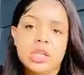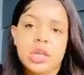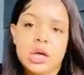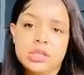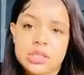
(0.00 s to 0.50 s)

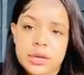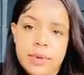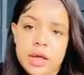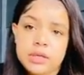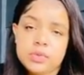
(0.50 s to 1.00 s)
lost 10
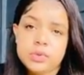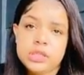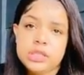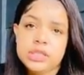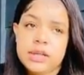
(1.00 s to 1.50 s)
pounds
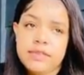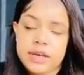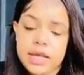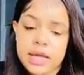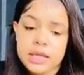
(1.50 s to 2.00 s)
within 7
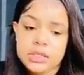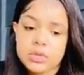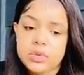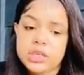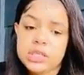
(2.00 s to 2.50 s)
days
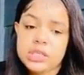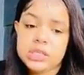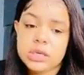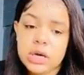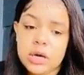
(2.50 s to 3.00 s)
doing
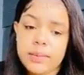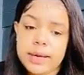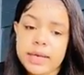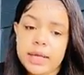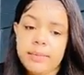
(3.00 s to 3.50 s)
this.
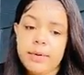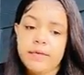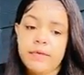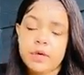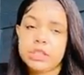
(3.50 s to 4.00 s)
I did my
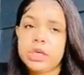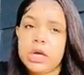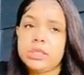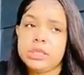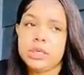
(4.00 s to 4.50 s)
4
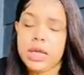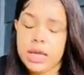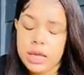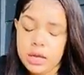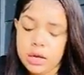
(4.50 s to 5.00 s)
shots a
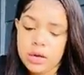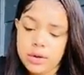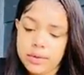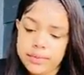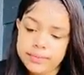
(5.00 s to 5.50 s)
day,
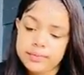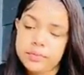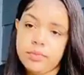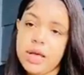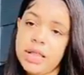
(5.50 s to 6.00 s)

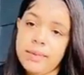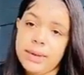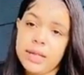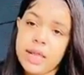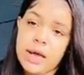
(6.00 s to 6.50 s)
my
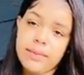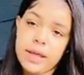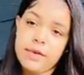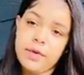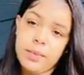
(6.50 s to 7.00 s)
lemon and lime
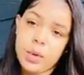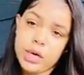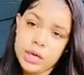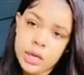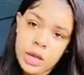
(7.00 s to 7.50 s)
every
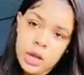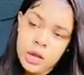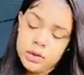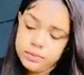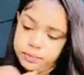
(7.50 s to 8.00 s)
morning.
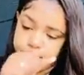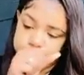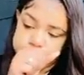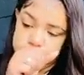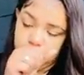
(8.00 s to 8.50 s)

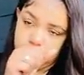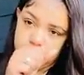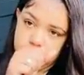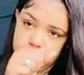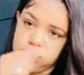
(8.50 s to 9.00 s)

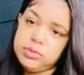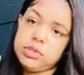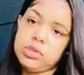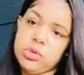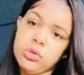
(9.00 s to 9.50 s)
Oh,
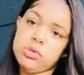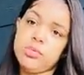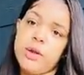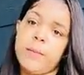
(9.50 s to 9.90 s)
excuse me.